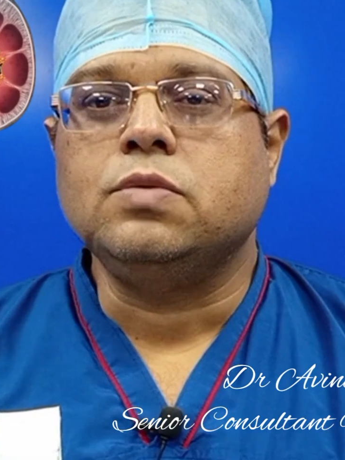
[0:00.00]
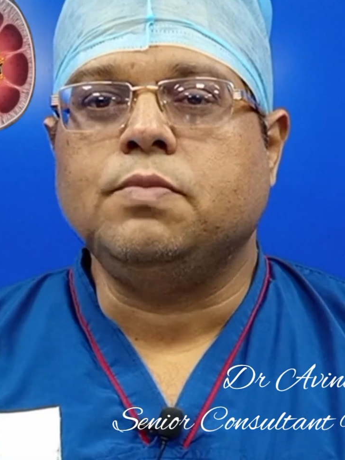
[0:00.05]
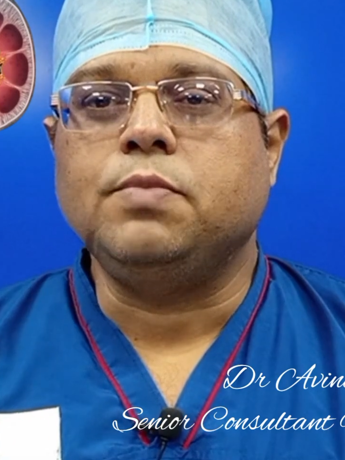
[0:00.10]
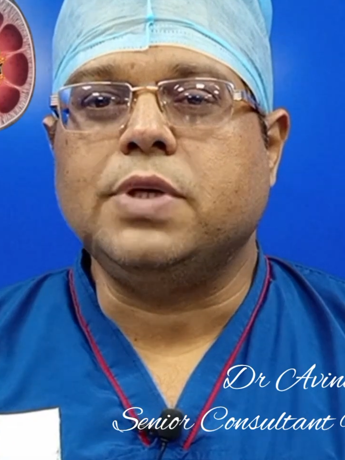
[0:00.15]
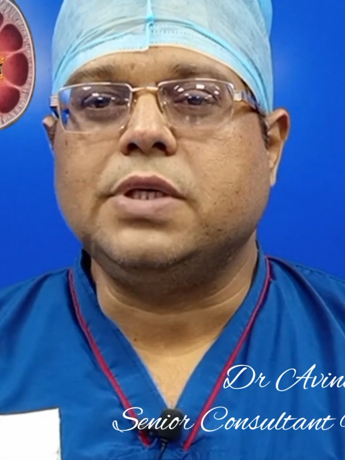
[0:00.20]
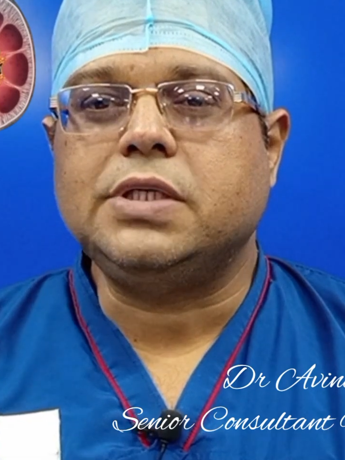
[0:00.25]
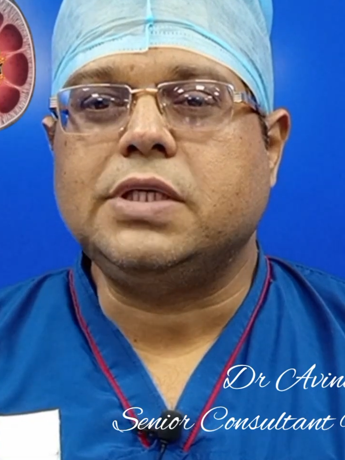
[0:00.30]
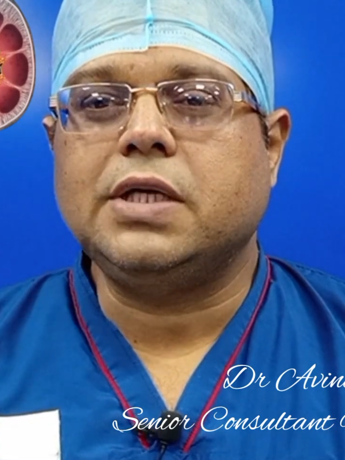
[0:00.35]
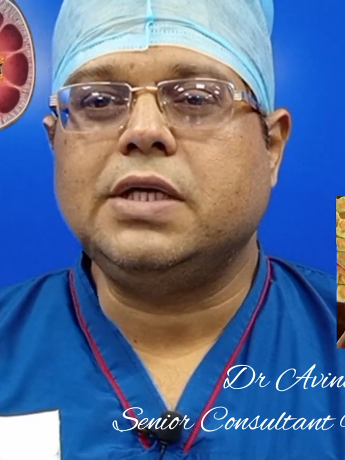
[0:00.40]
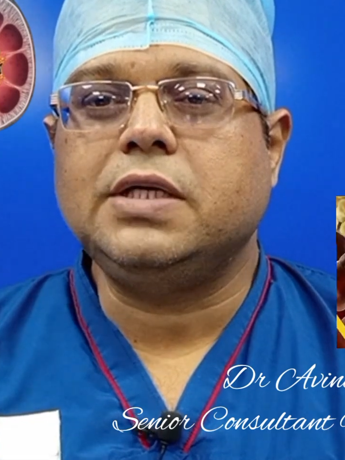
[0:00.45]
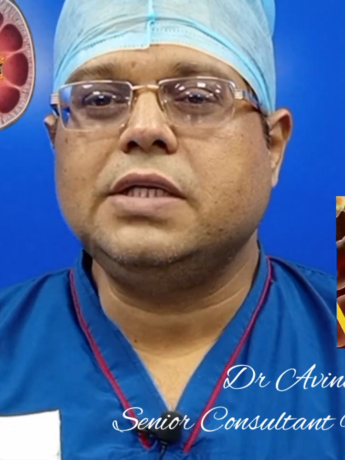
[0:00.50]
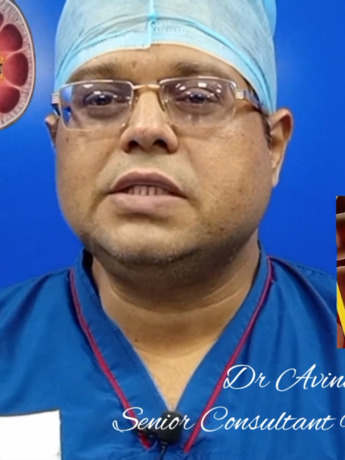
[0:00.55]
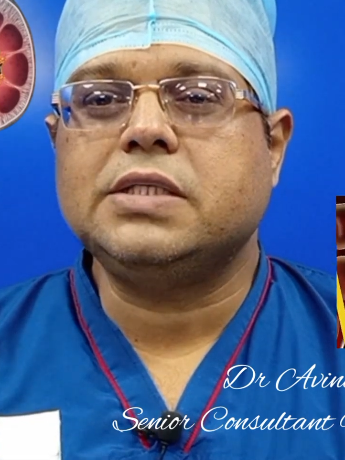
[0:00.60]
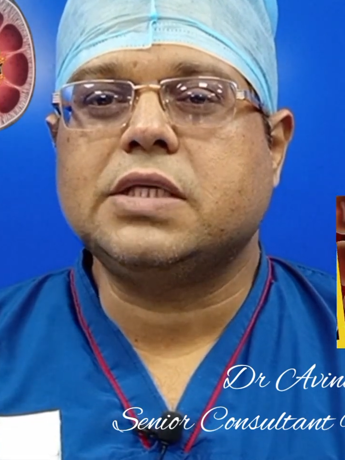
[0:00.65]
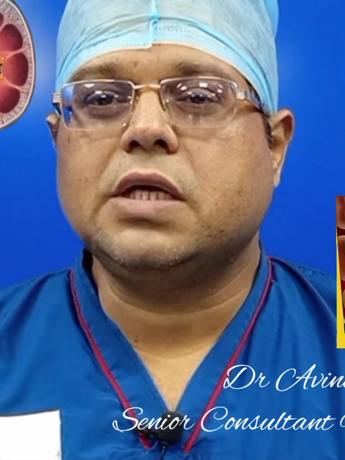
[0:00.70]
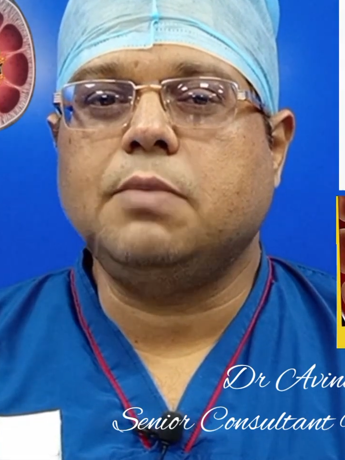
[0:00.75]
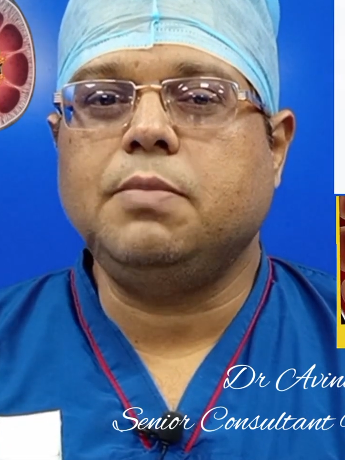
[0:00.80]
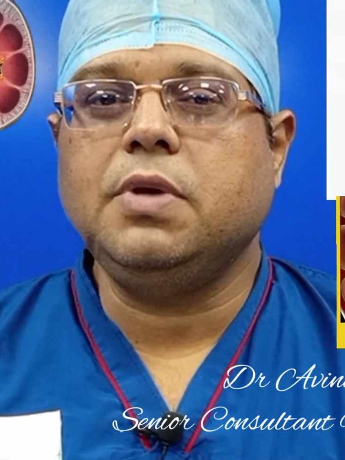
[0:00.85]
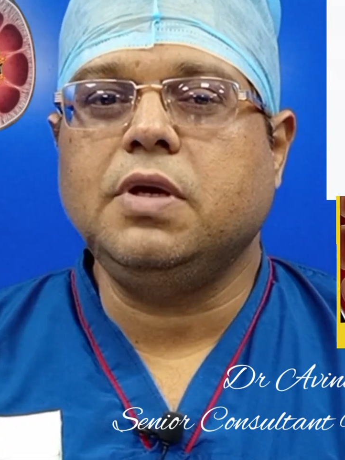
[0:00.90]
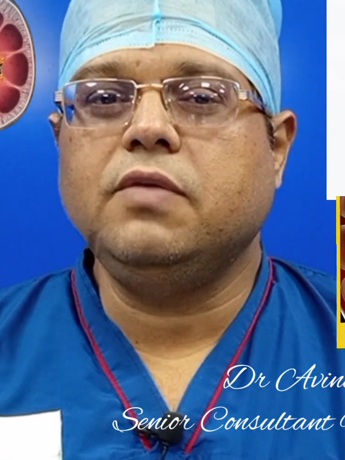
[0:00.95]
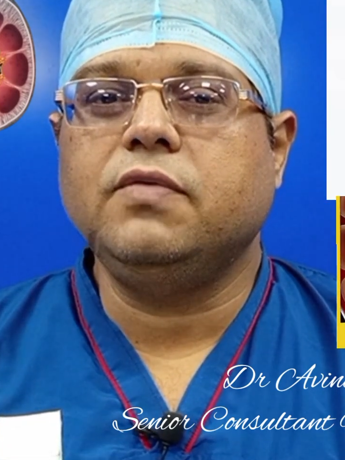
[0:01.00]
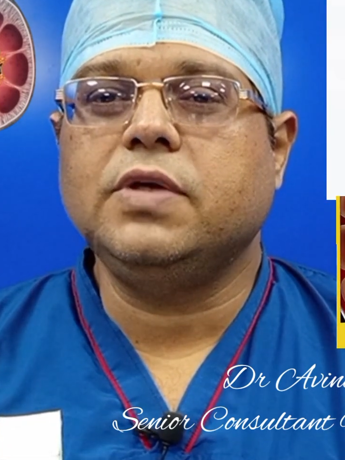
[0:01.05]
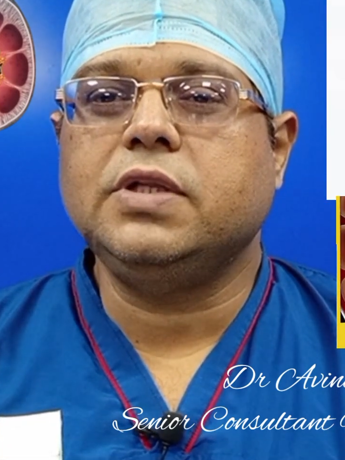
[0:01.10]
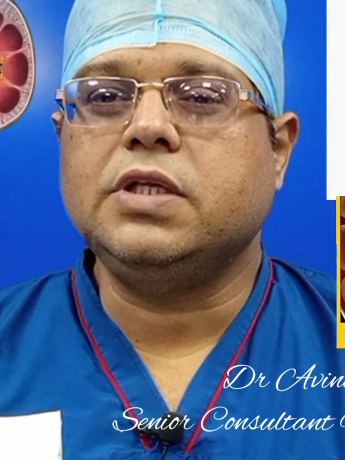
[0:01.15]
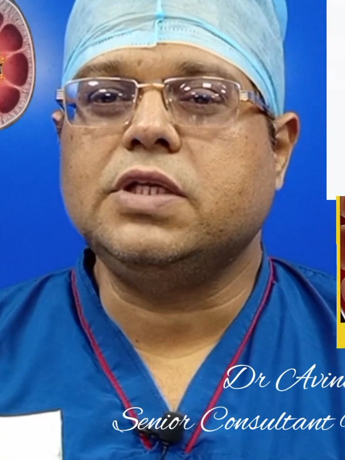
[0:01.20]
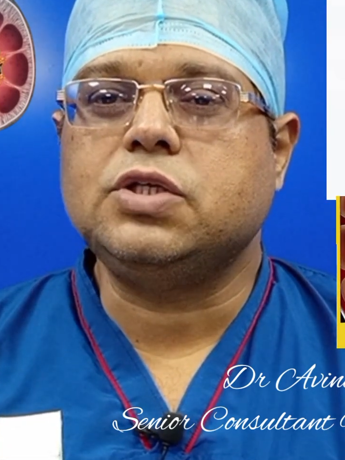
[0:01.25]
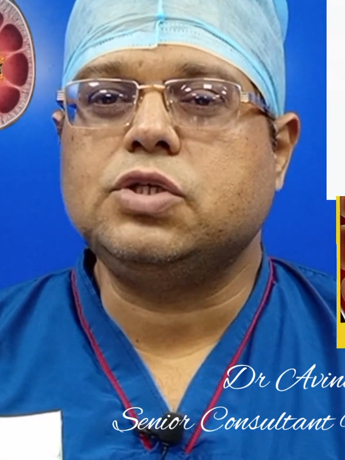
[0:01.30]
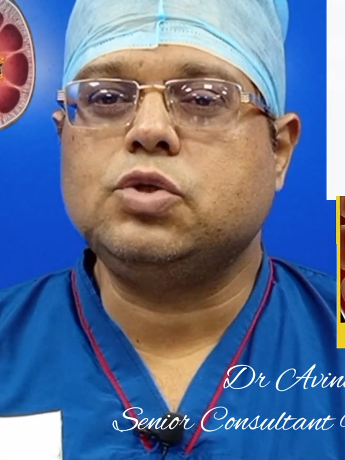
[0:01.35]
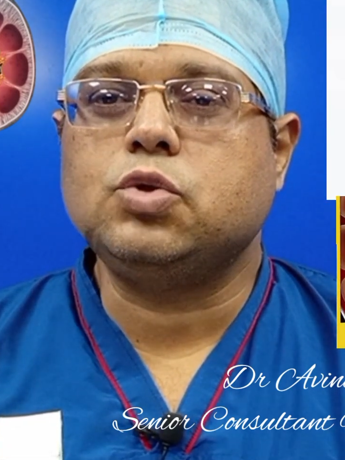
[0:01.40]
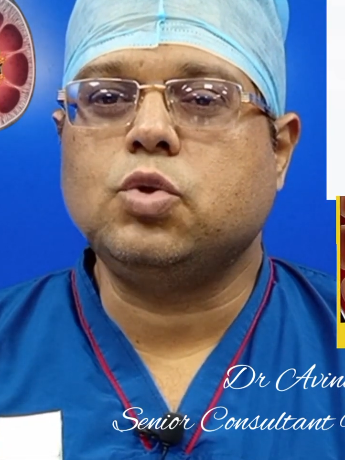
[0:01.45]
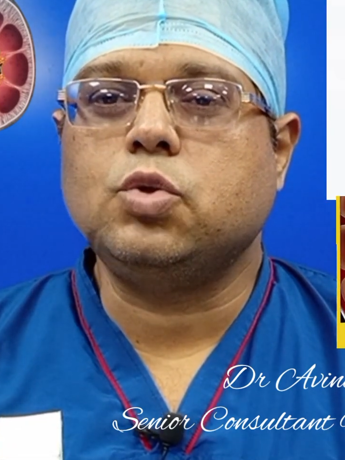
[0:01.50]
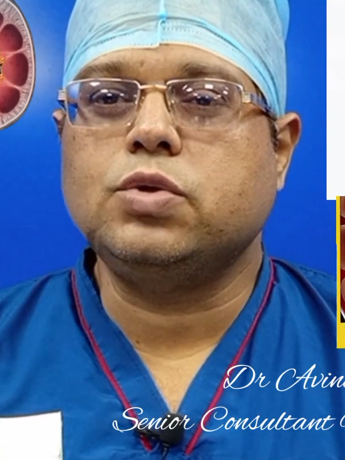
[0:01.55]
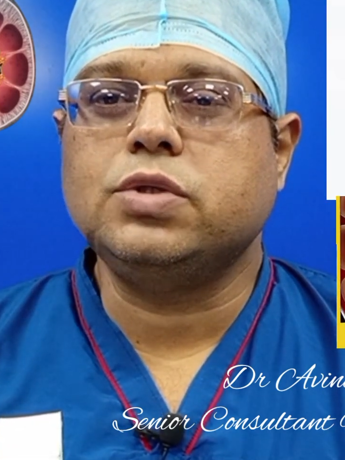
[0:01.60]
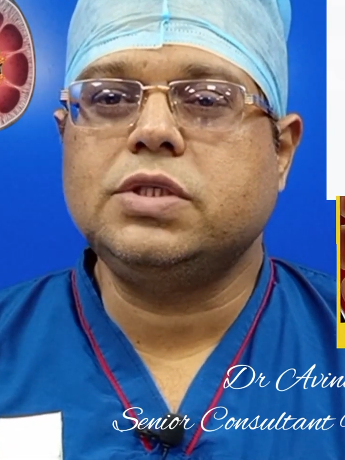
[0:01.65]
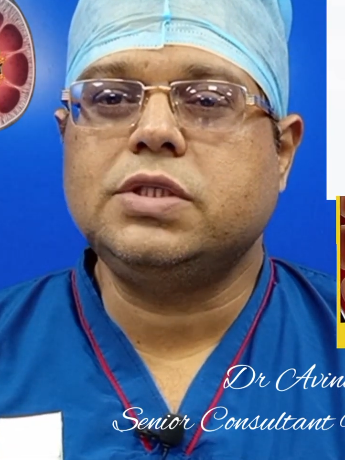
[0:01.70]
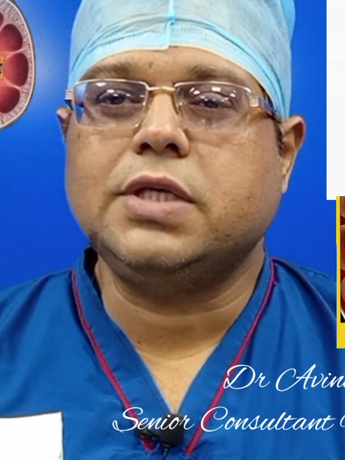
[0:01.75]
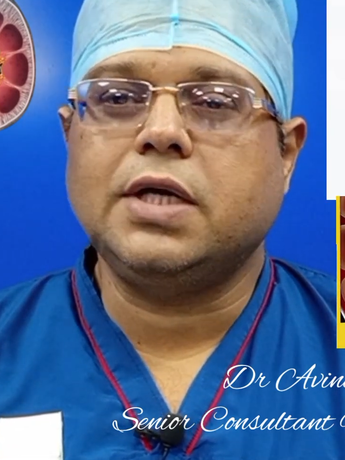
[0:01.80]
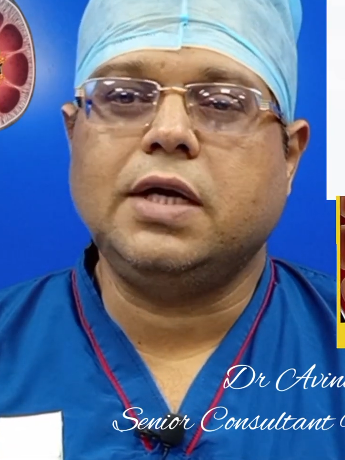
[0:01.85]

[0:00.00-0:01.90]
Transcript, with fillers: Patient is coming with stones